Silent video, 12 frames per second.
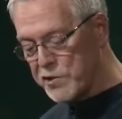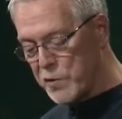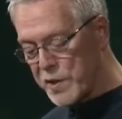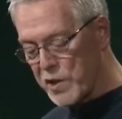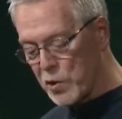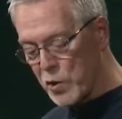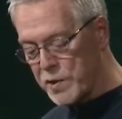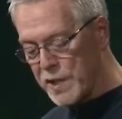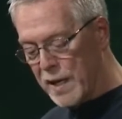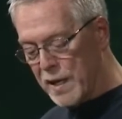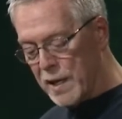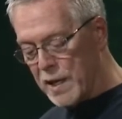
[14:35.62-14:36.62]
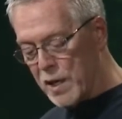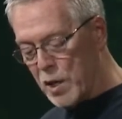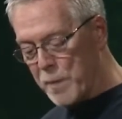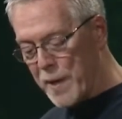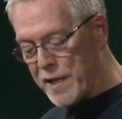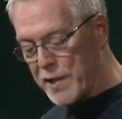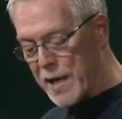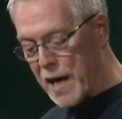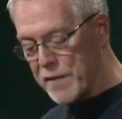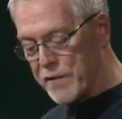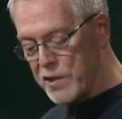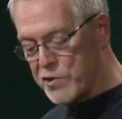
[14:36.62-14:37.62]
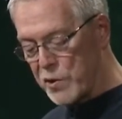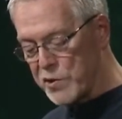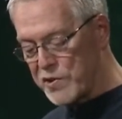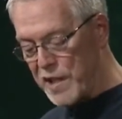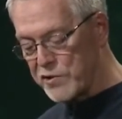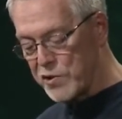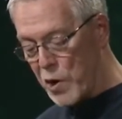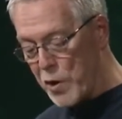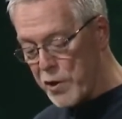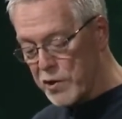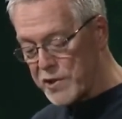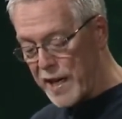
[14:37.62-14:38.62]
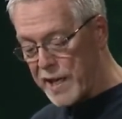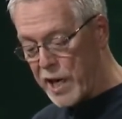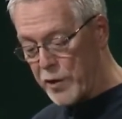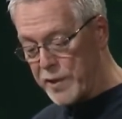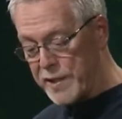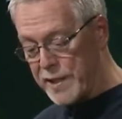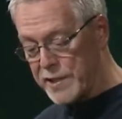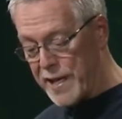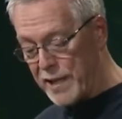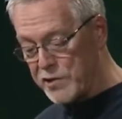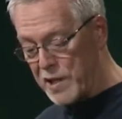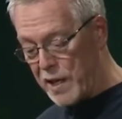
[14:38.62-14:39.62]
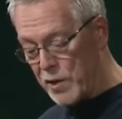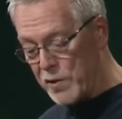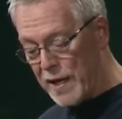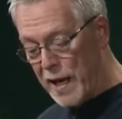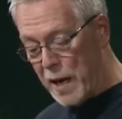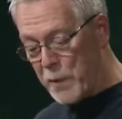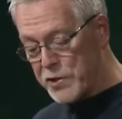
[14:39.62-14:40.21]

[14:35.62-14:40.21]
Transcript: this is what the Lord uh, Almighty, the God of Israel, says to all those I carried into exile.